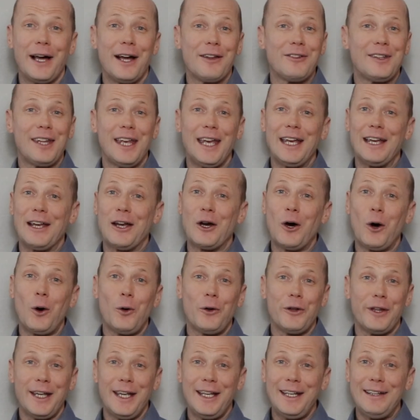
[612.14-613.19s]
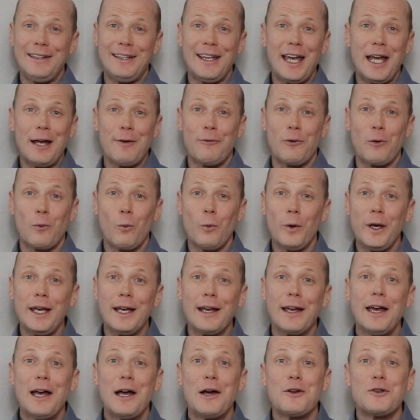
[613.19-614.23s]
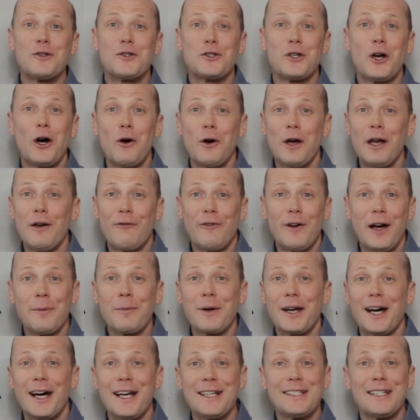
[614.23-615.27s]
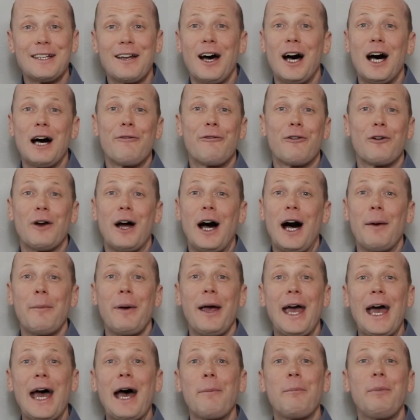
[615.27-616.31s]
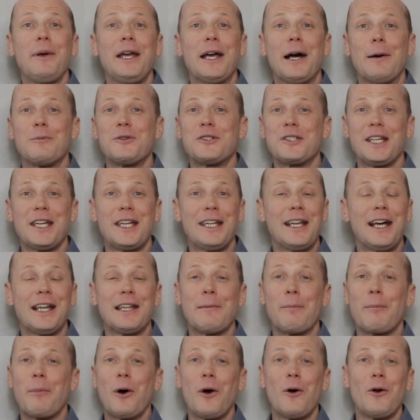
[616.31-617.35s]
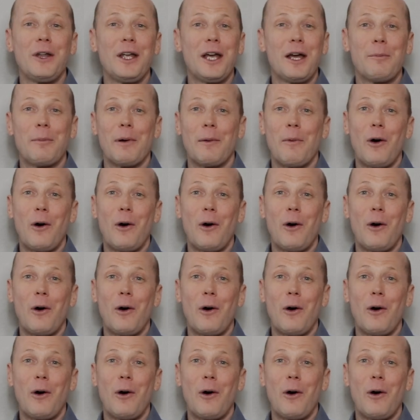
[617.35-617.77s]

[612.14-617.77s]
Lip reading: I'll take gold any day of the week. So if I'm Kaisenhofer, I'm happy. I'm sitting on the podium.